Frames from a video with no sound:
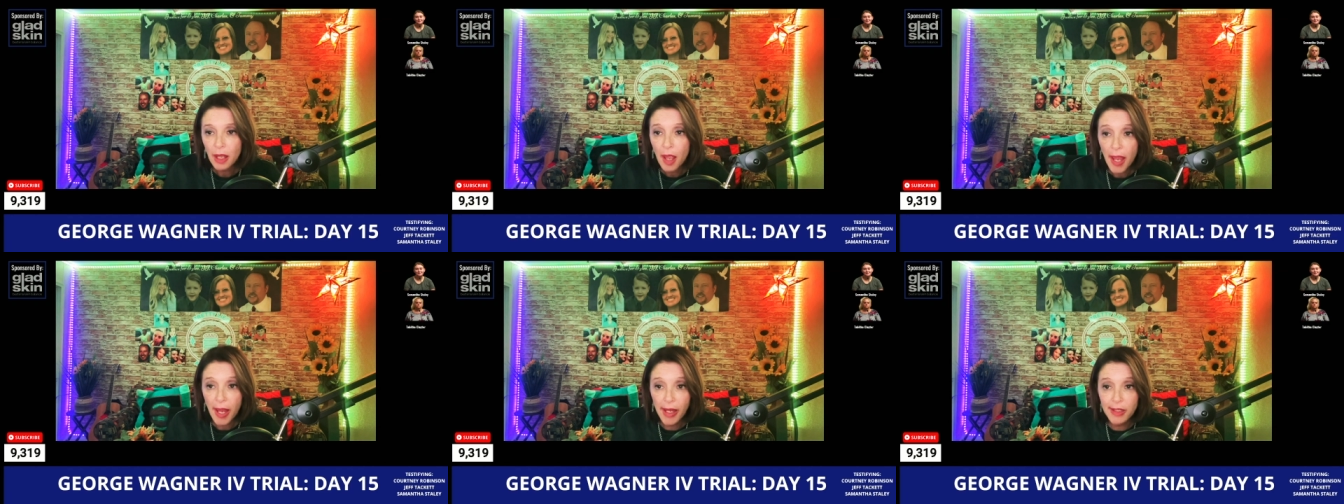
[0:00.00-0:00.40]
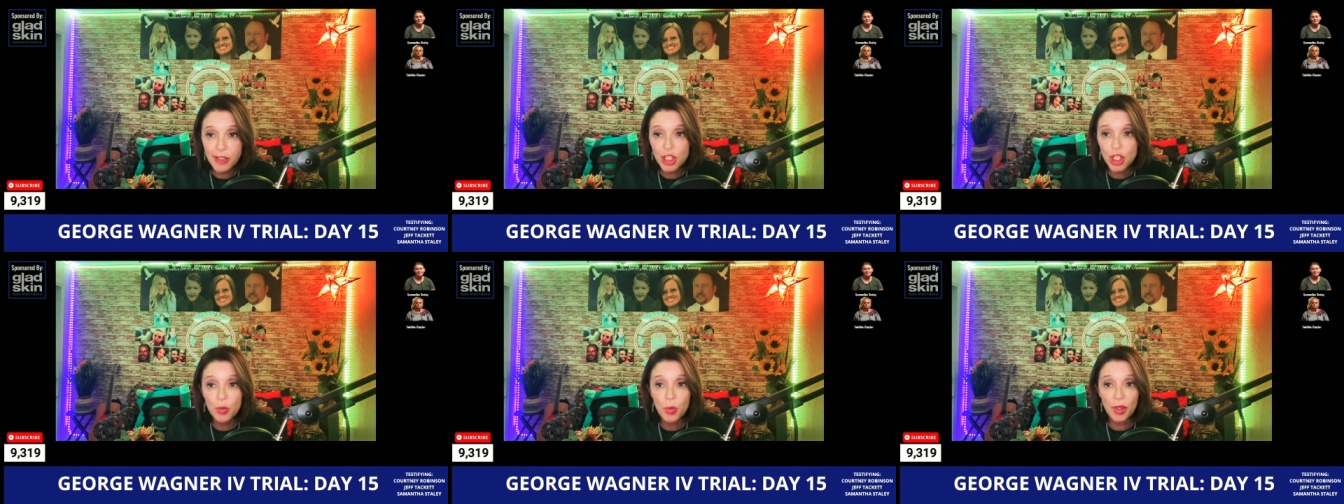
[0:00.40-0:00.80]
And
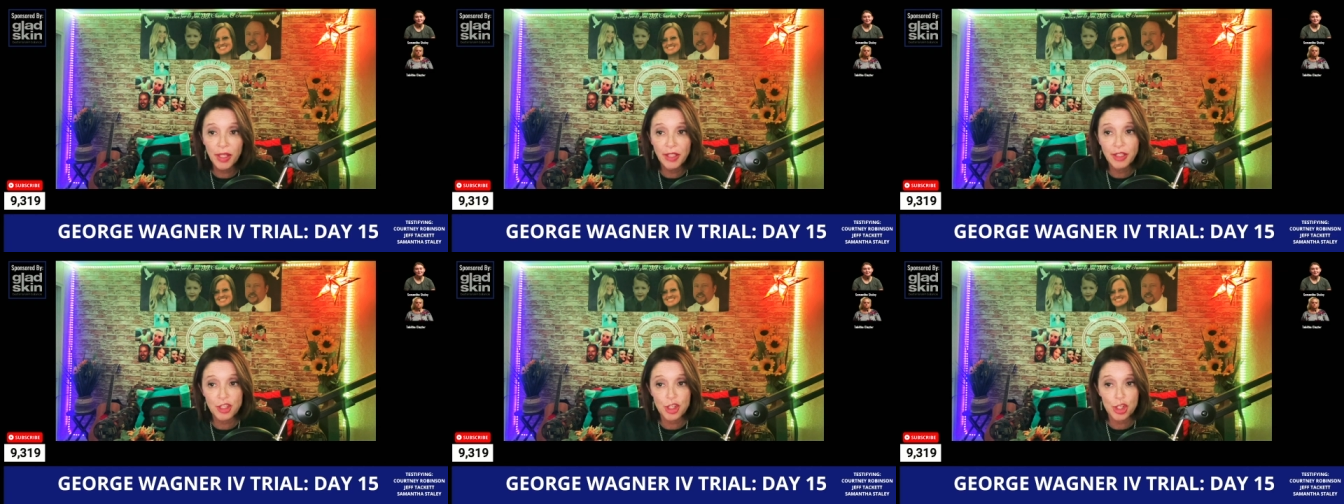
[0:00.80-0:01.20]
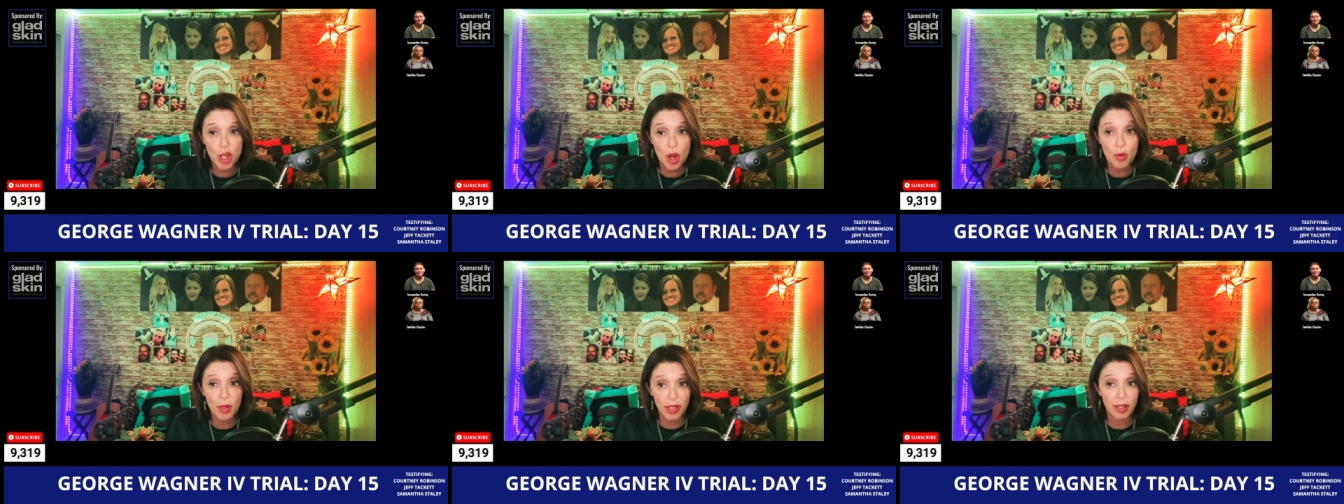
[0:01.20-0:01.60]
she wanted to
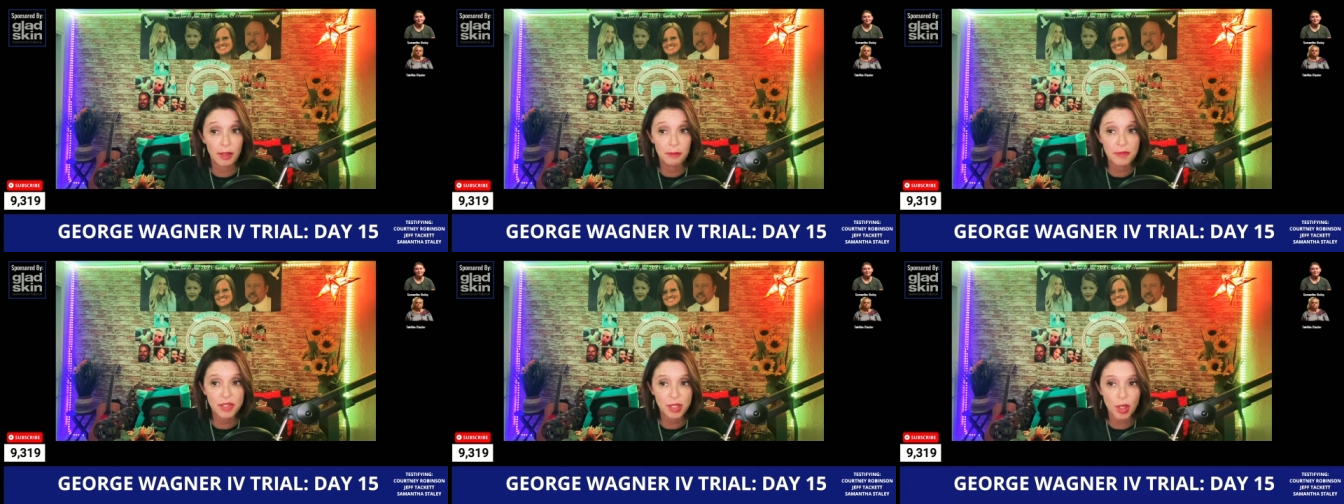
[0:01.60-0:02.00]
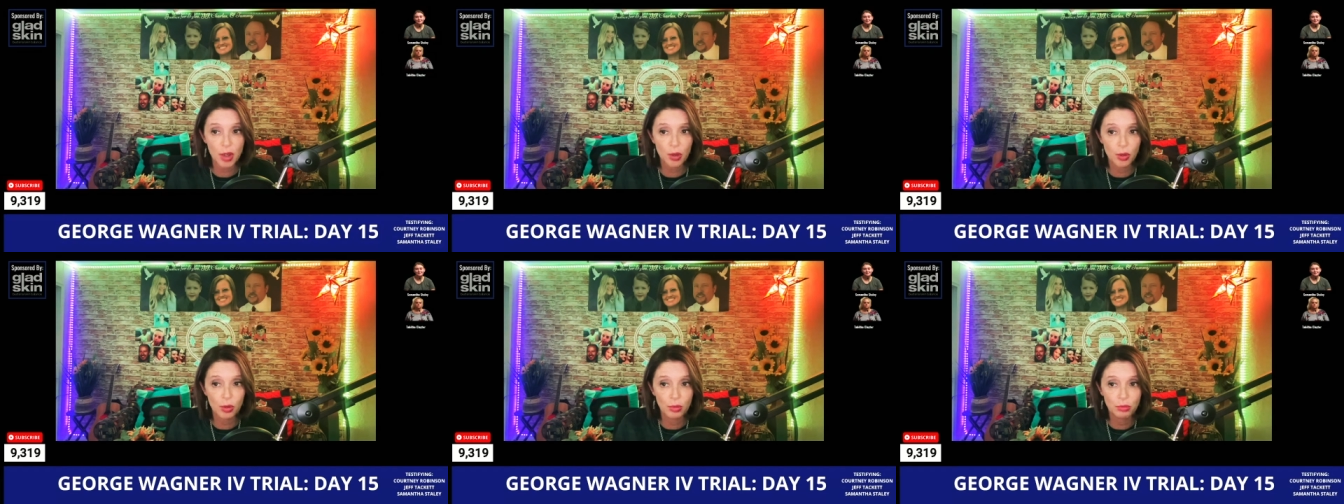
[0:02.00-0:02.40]
show him.
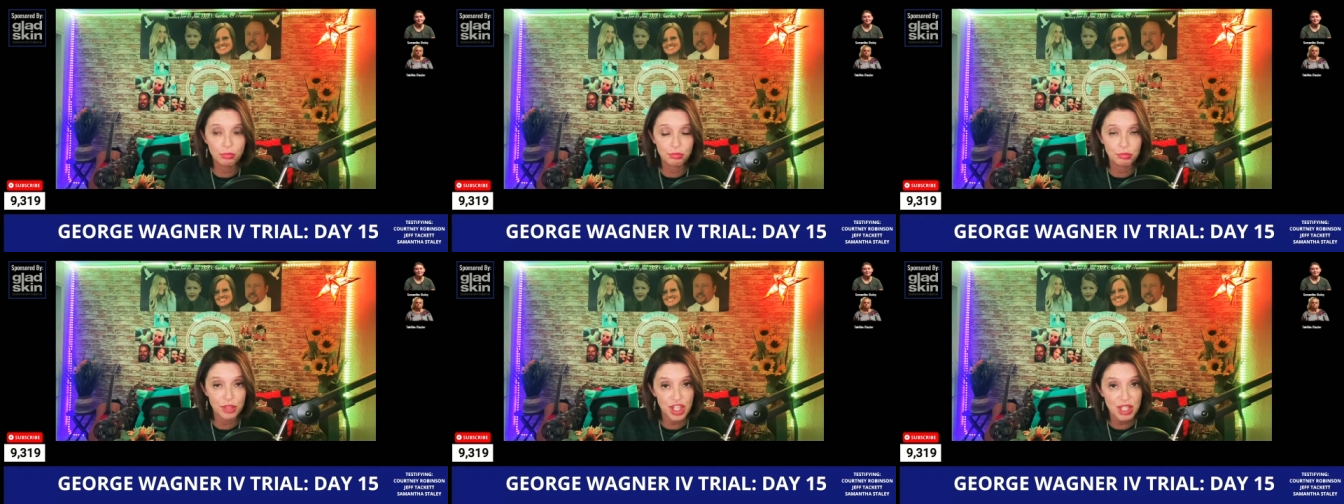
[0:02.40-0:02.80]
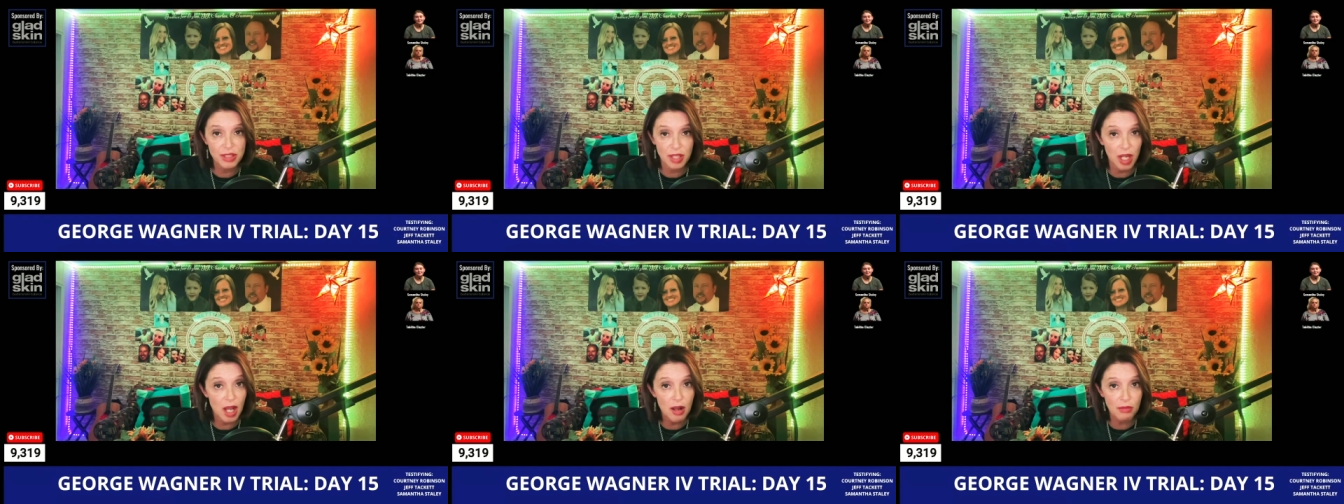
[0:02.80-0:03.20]
So she
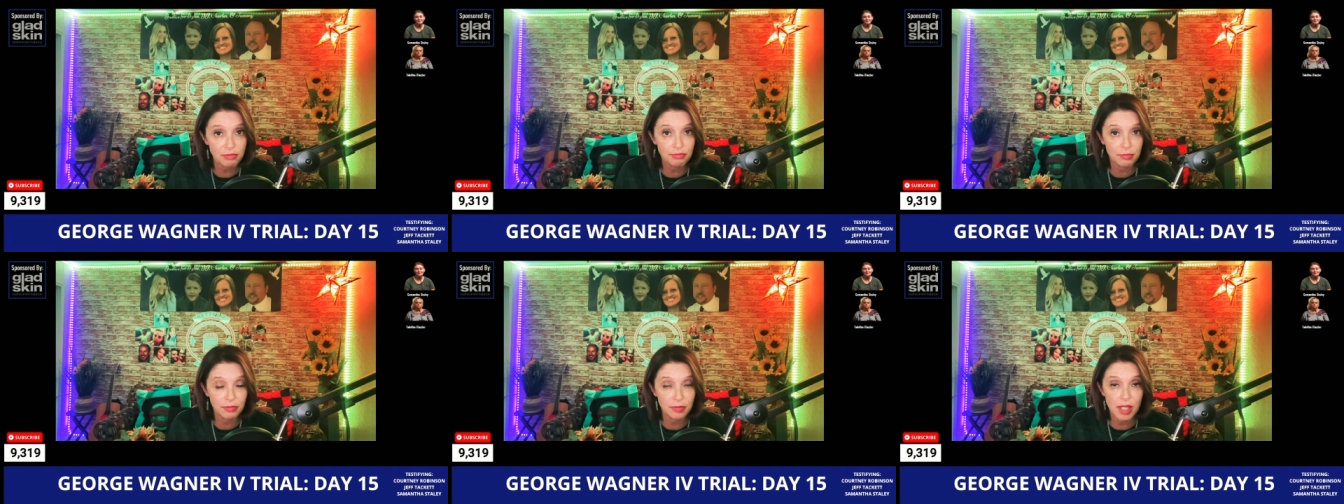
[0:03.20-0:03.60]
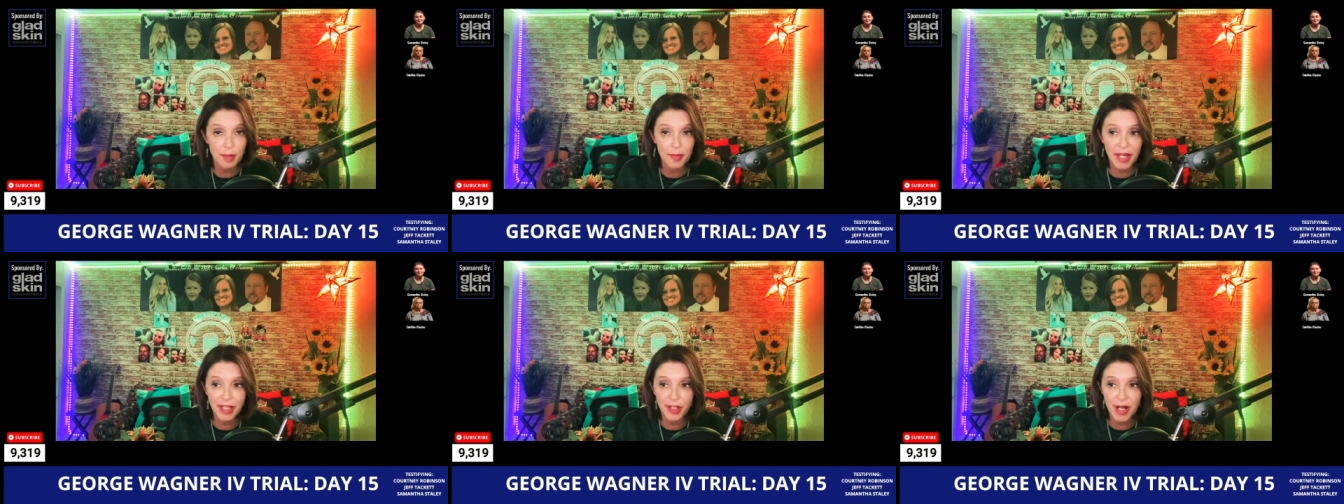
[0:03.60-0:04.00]
said, I'll come
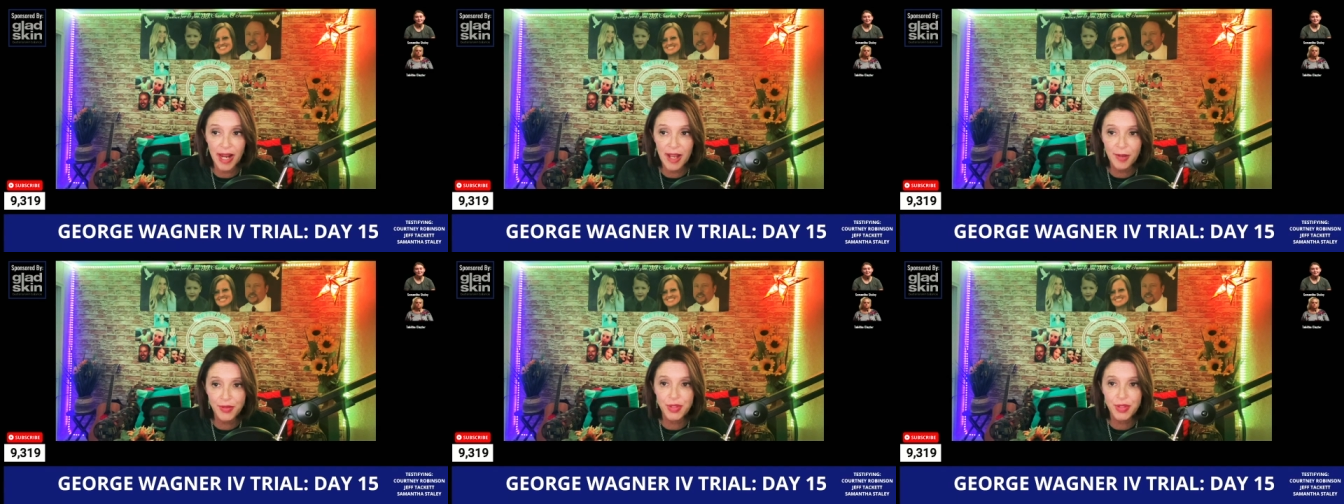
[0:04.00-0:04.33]
by your house.